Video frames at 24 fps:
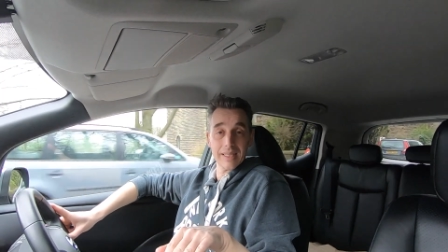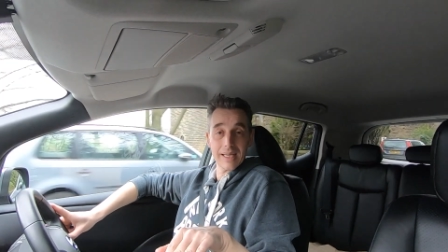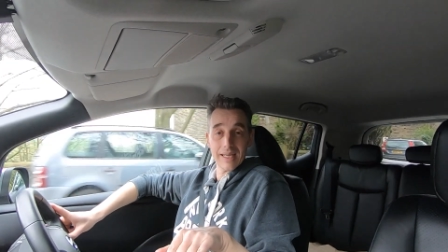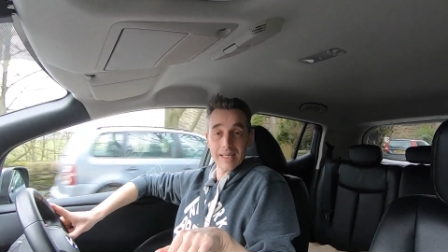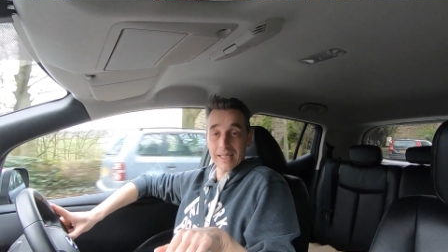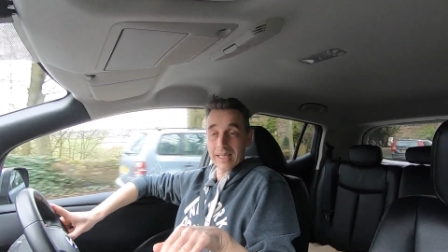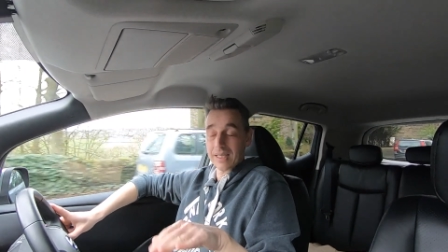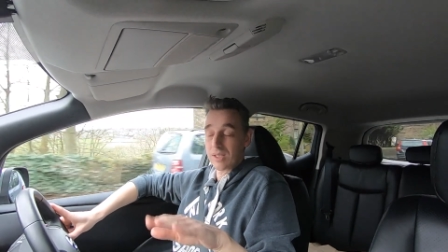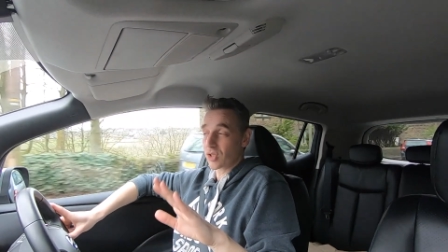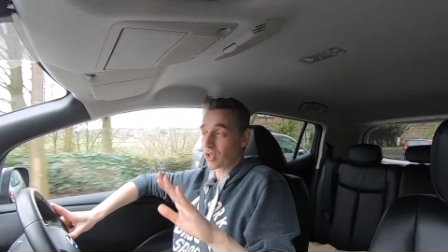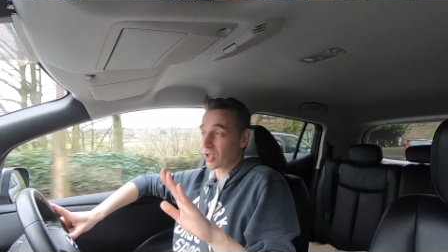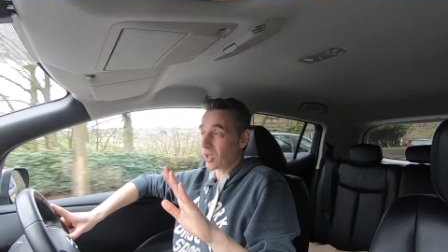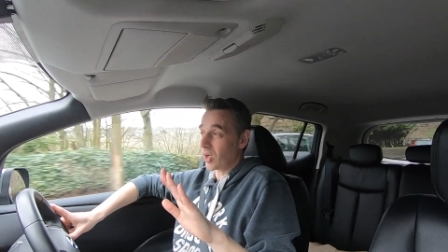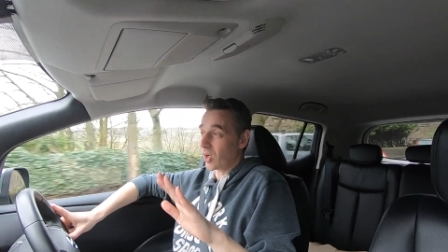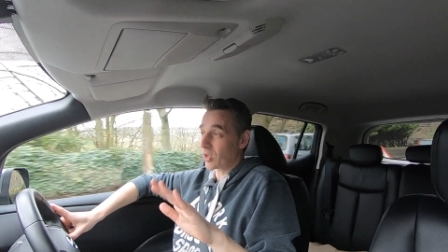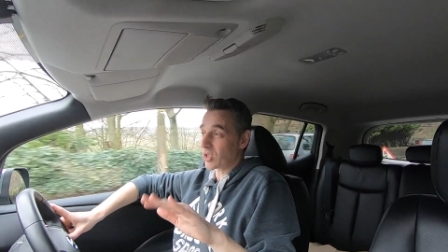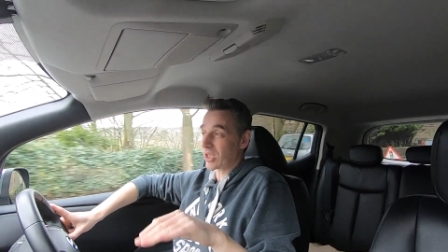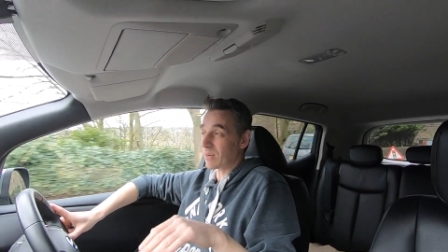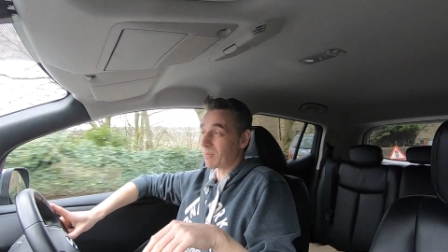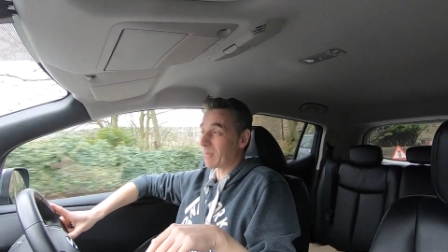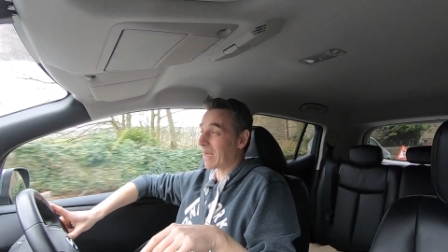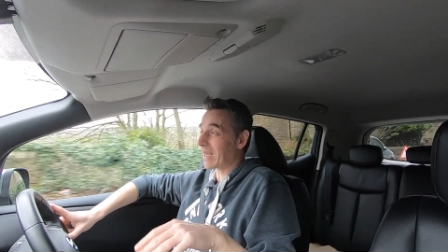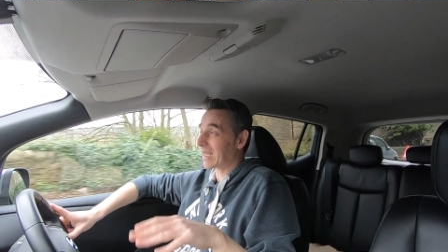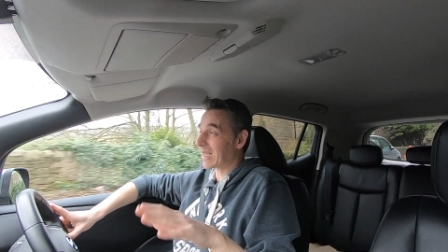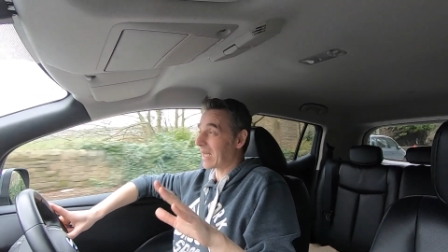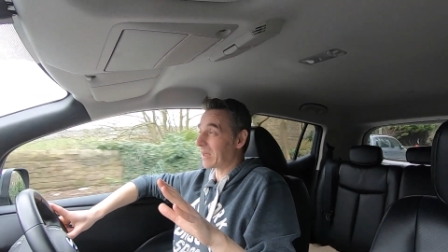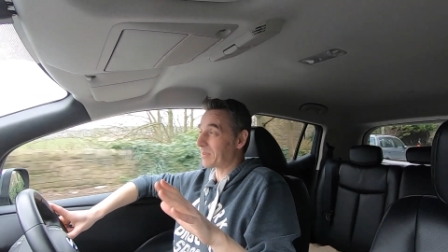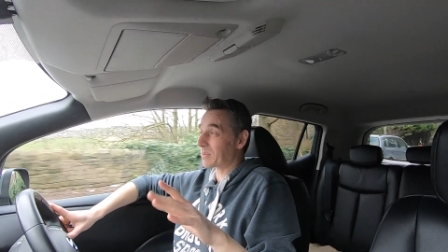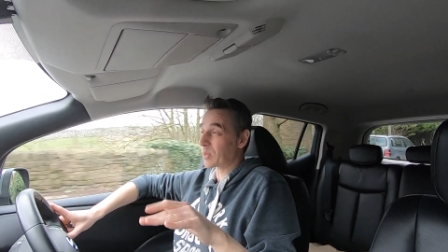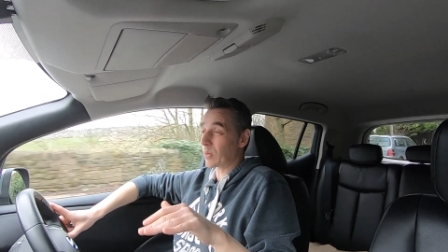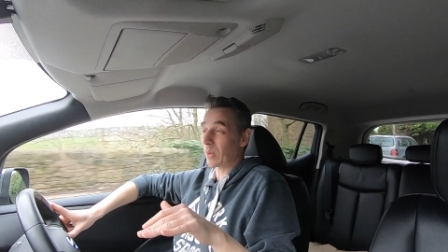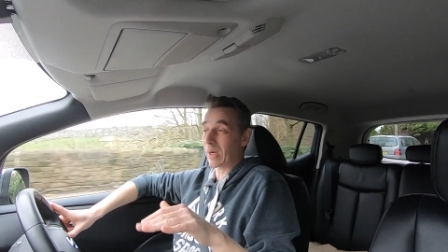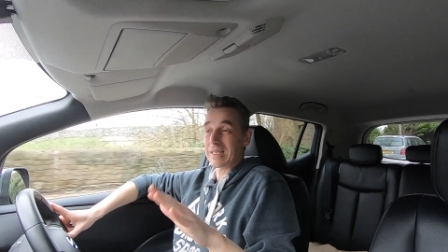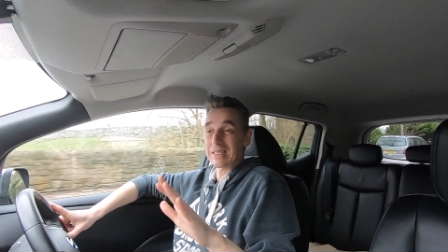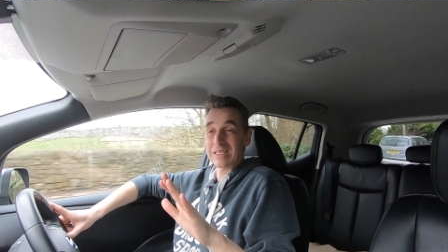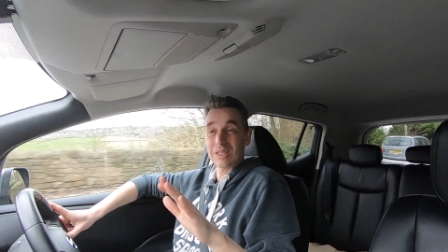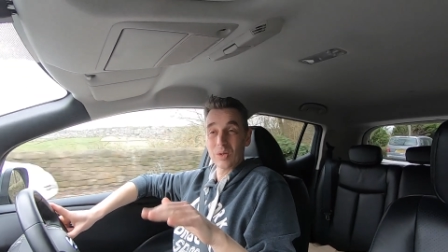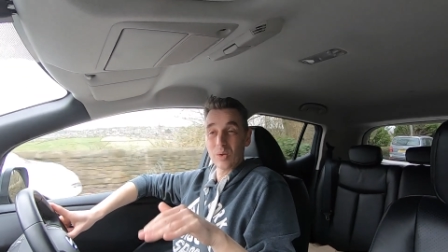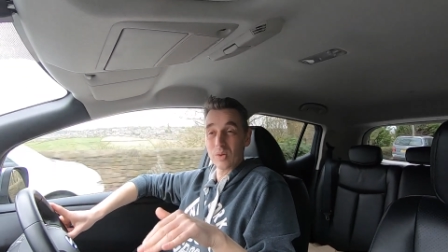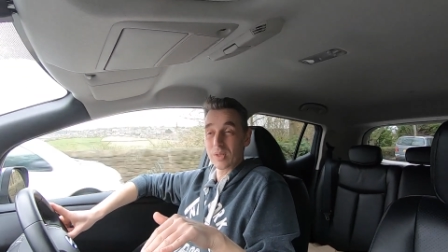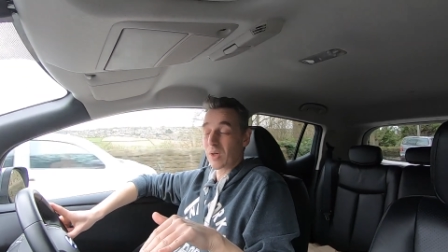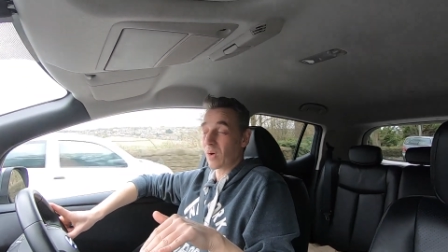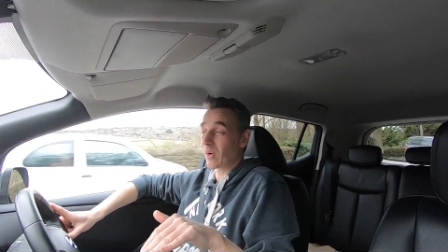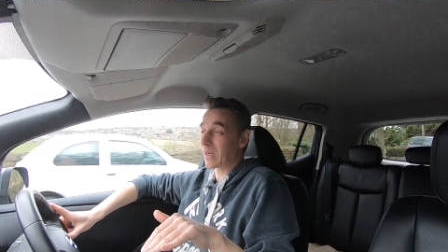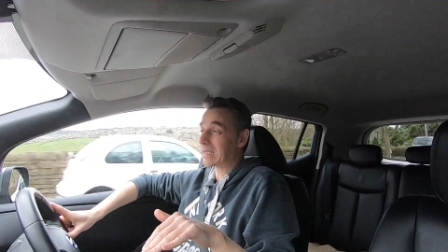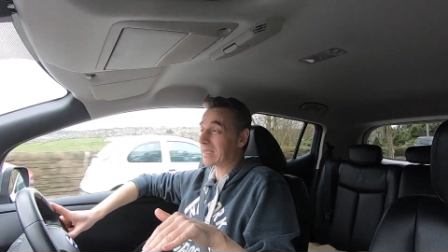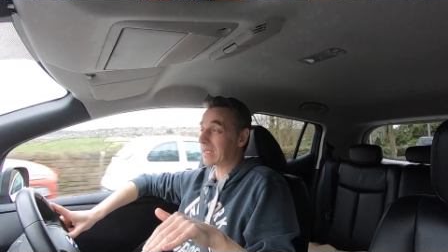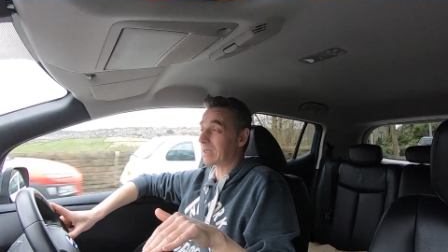and then charge it back up to 80 or
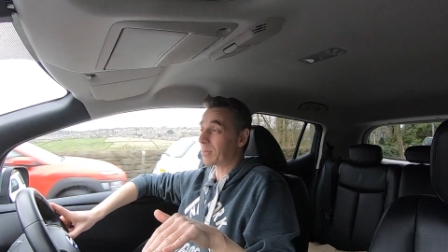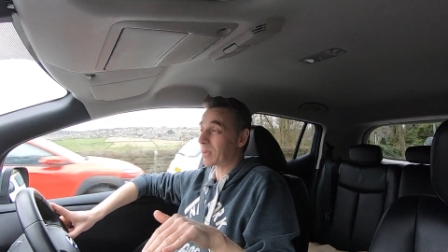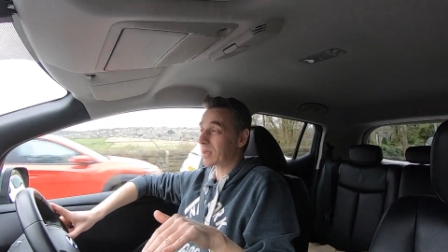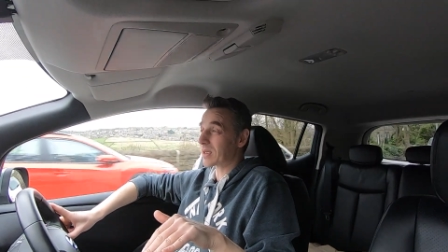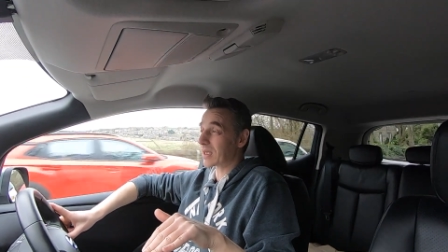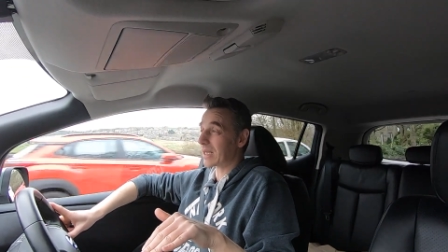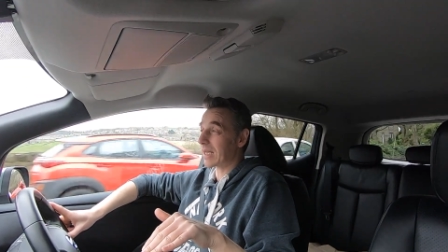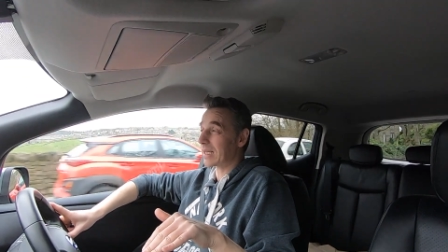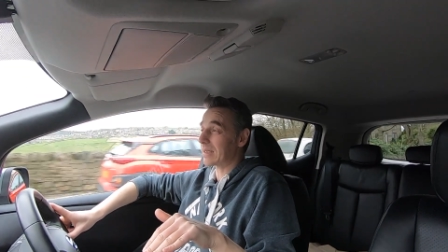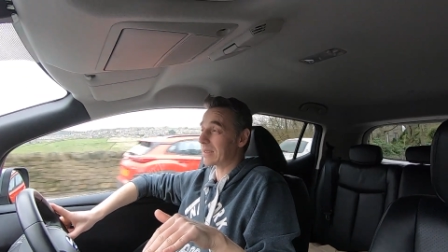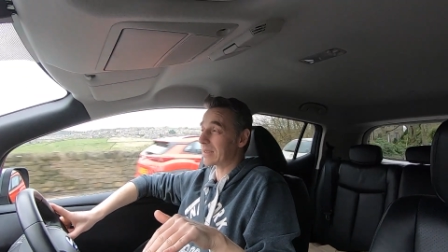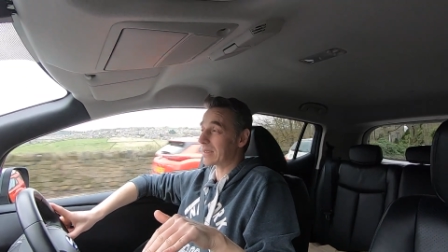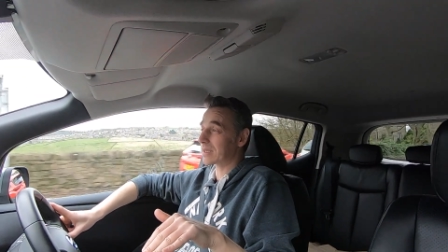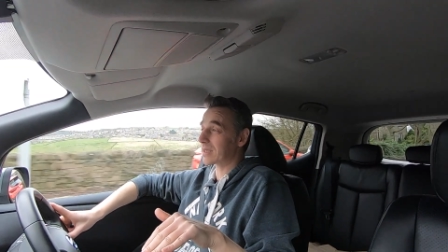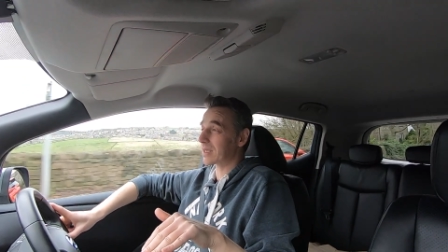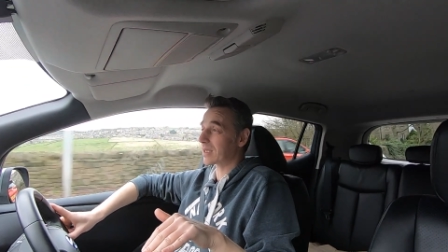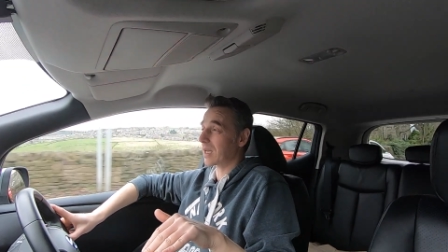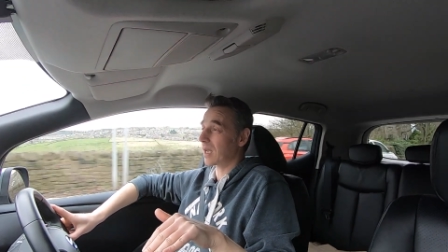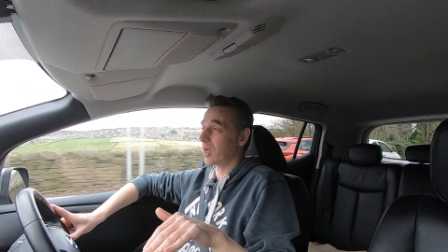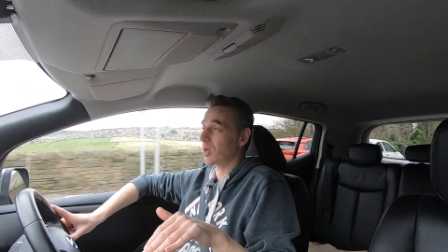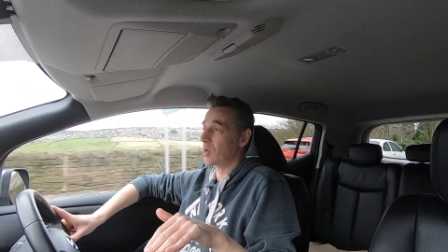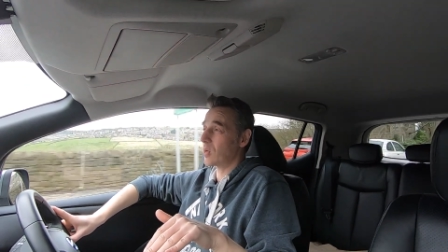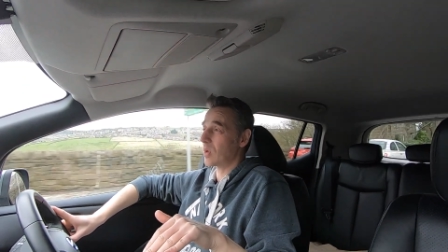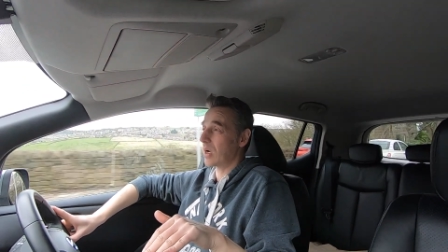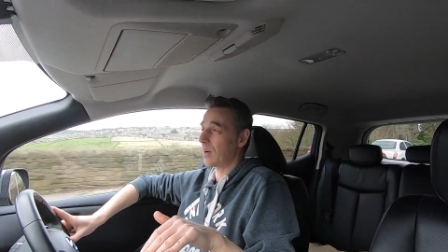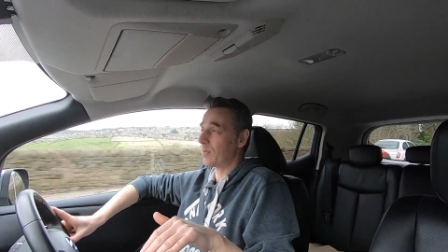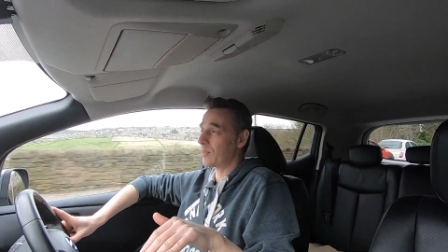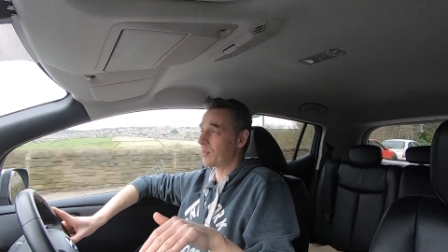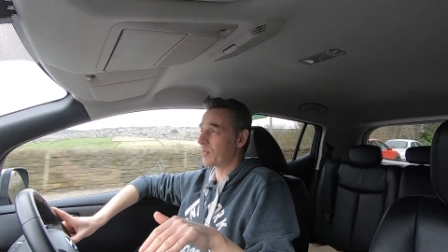90%. So